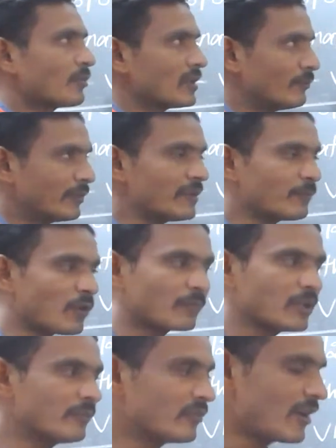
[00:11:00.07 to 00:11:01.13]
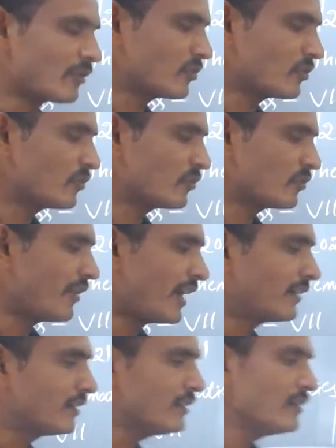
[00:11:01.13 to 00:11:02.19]
problem. B problem we have to
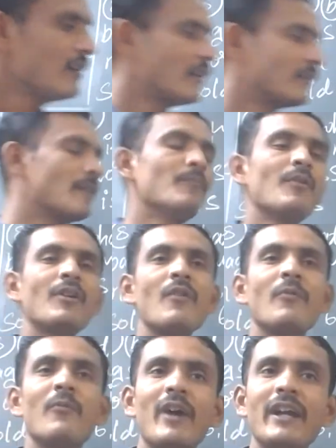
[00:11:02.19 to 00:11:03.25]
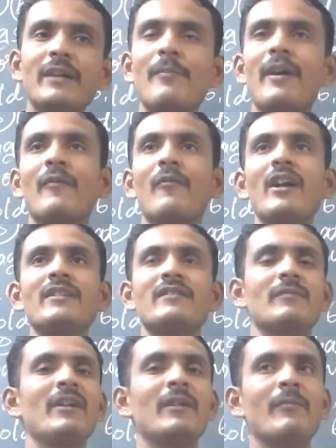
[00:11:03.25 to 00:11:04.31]
find the number of white
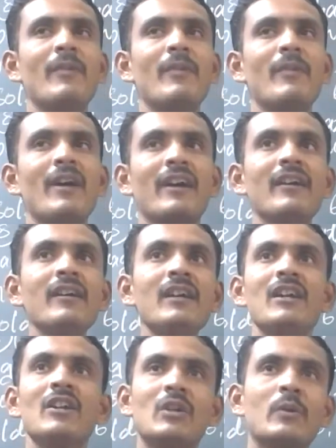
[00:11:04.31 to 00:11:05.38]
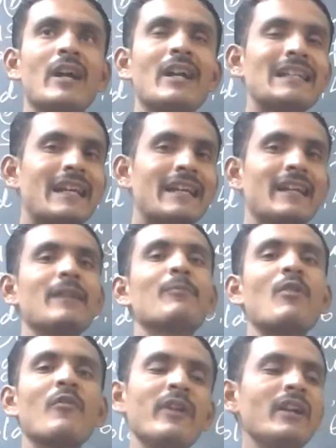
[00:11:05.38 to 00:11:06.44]
cement bag to get neither
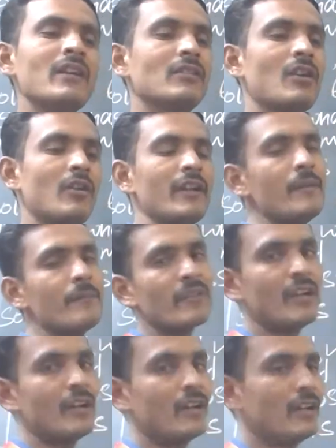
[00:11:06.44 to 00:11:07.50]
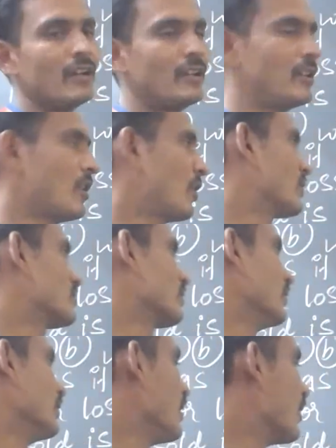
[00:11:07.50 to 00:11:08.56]
a profit nor a loss.
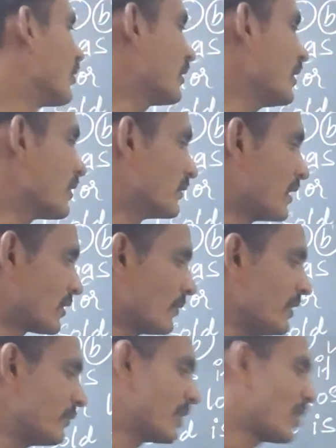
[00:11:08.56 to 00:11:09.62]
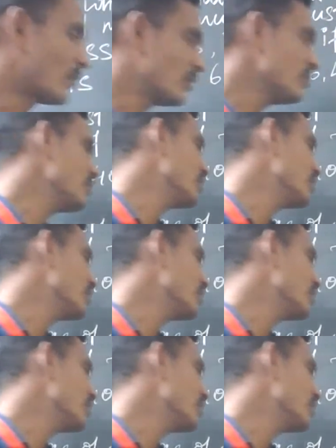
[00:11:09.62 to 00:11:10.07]
Okay, that's why we have